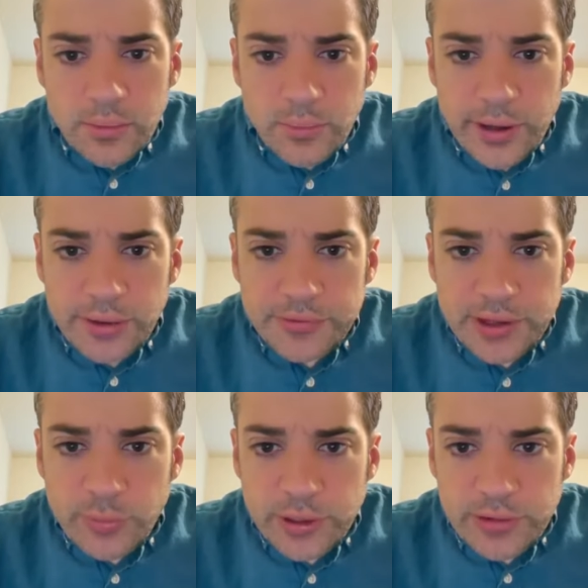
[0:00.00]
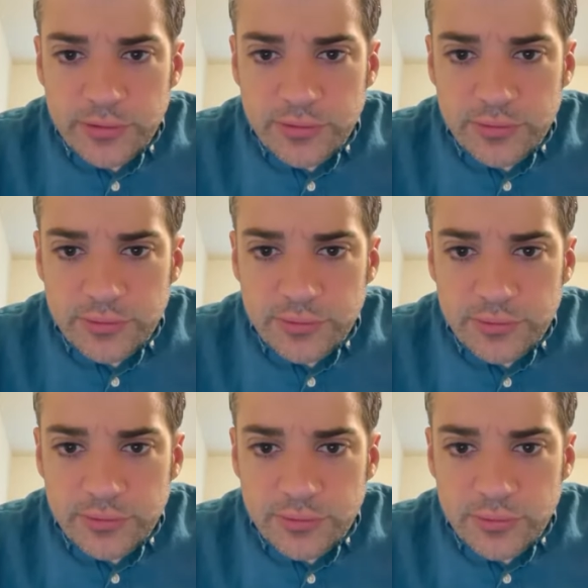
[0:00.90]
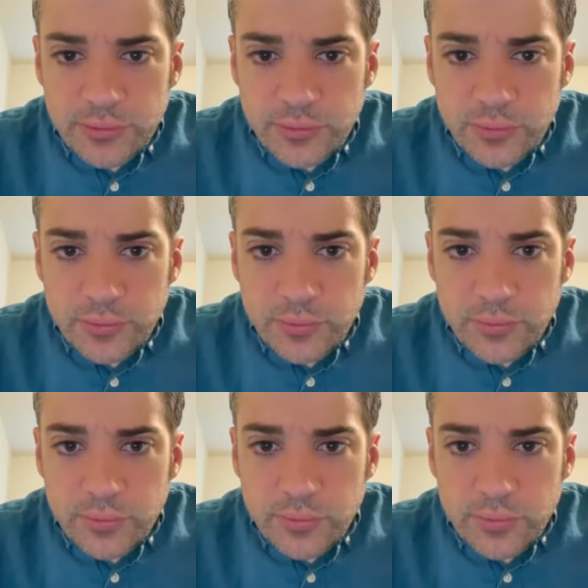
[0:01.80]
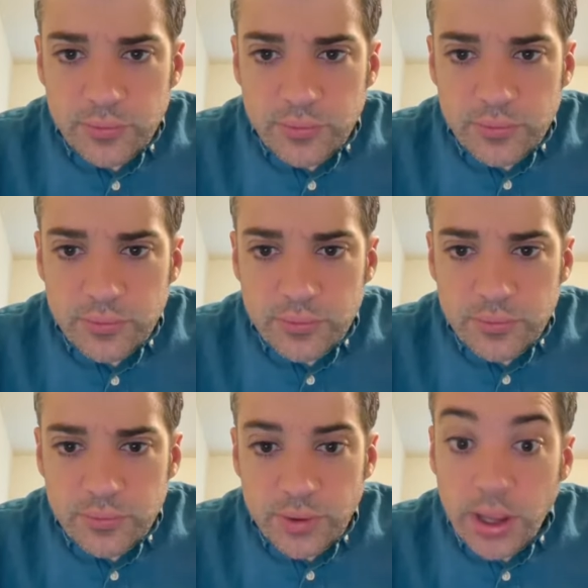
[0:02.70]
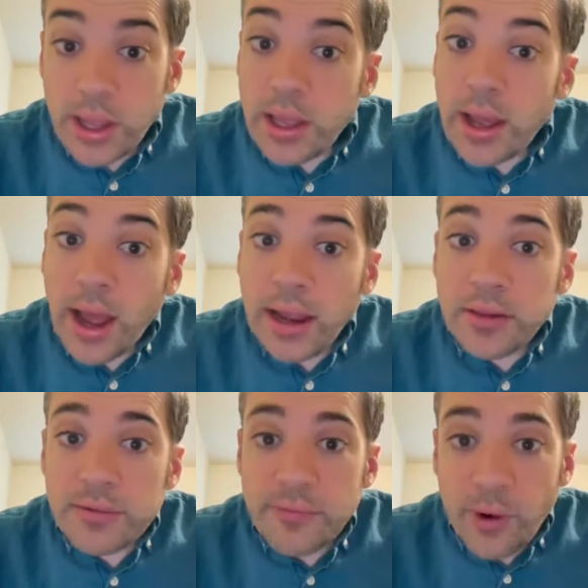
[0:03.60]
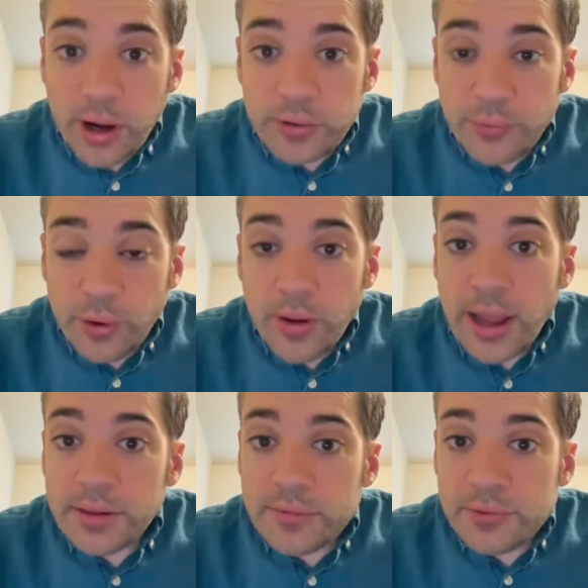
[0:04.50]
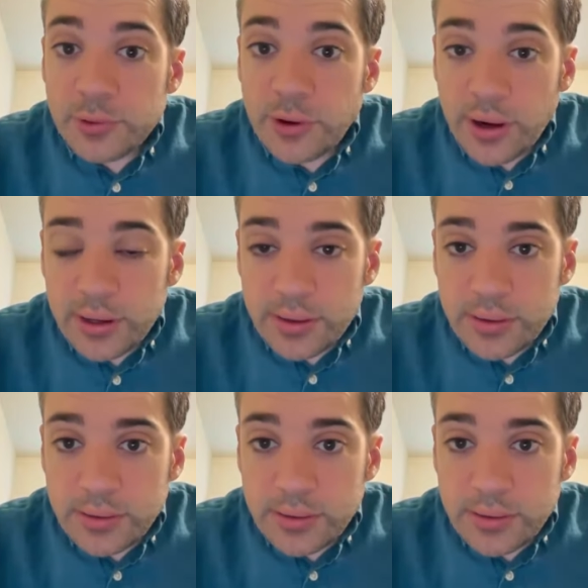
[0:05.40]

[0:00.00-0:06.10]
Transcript: What else can we do? Ah, I love rock and roll. I love New York.